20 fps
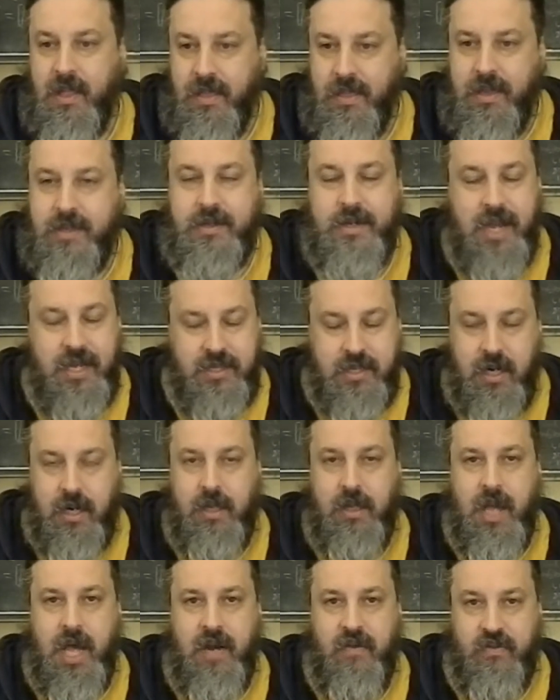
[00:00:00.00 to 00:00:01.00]
this guy's got a
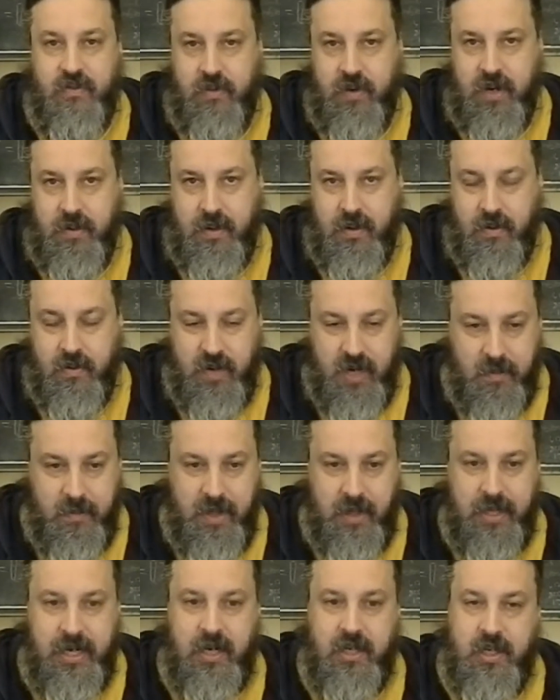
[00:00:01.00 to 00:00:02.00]
lot of
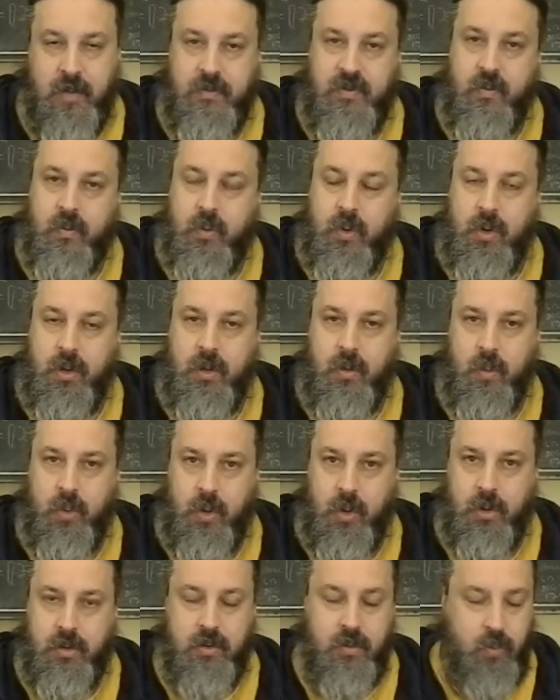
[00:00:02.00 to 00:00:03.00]
credibility in terms of
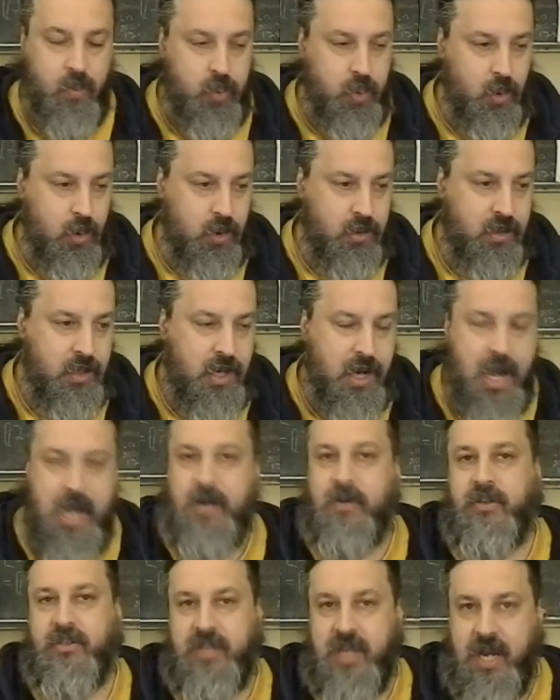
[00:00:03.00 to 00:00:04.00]
world
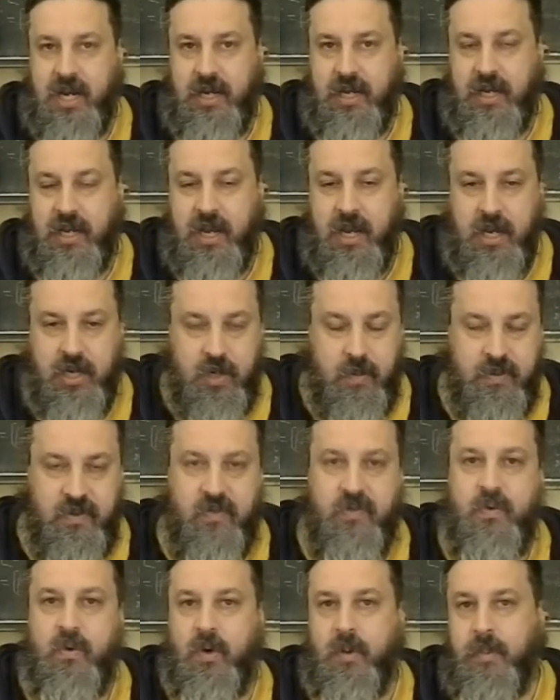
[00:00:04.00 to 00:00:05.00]
understanding, in terms
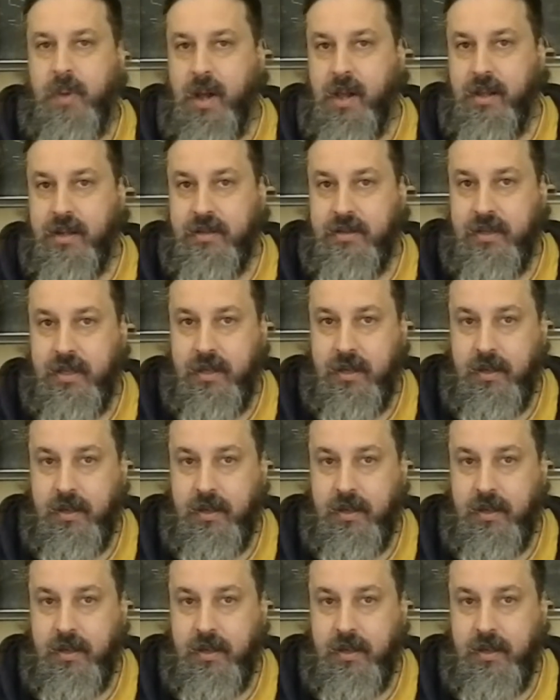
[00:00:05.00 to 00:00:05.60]
of foreign policy.